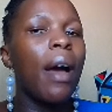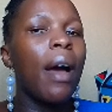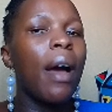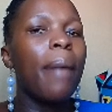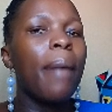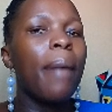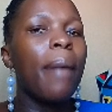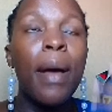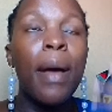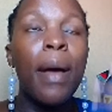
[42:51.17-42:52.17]
business
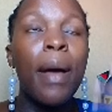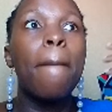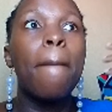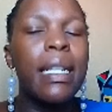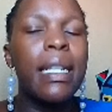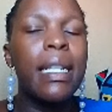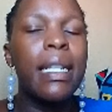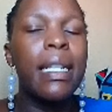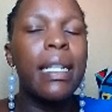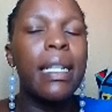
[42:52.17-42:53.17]
people in the beauty
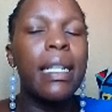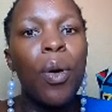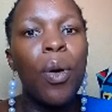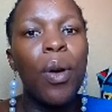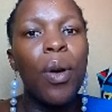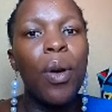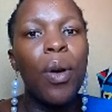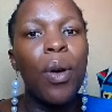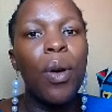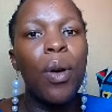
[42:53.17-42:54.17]
industry to be
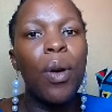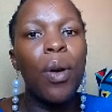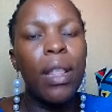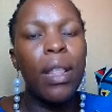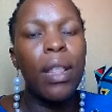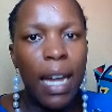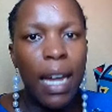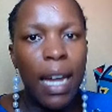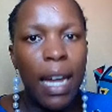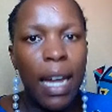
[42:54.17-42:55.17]
able to
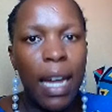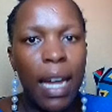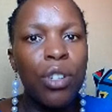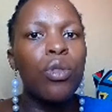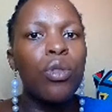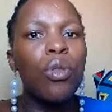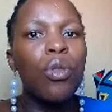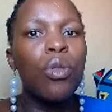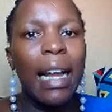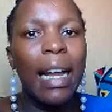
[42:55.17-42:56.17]
grow their
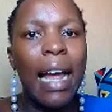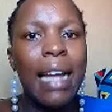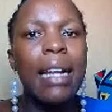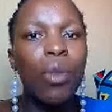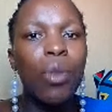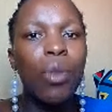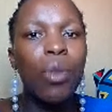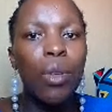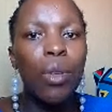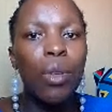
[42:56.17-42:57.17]
clientele, grow their
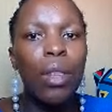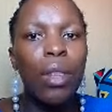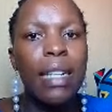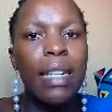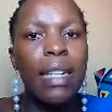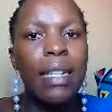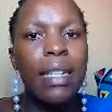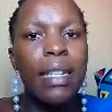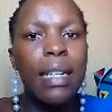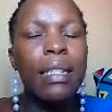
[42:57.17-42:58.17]
sales, and make more
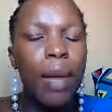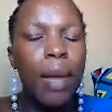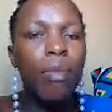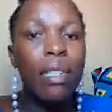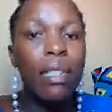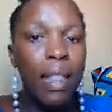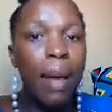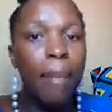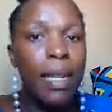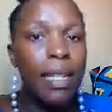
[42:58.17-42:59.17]
sales in their
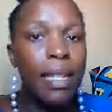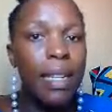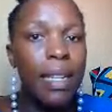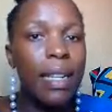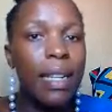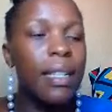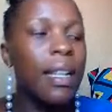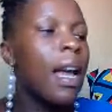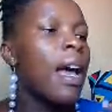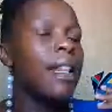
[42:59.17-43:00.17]
businesses.
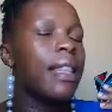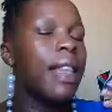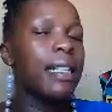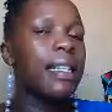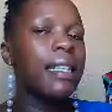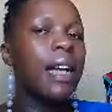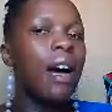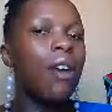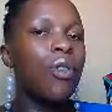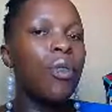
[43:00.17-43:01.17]
That is how you
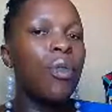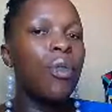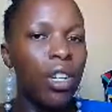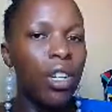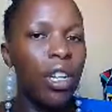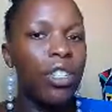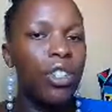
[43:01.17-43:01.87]
actually choose your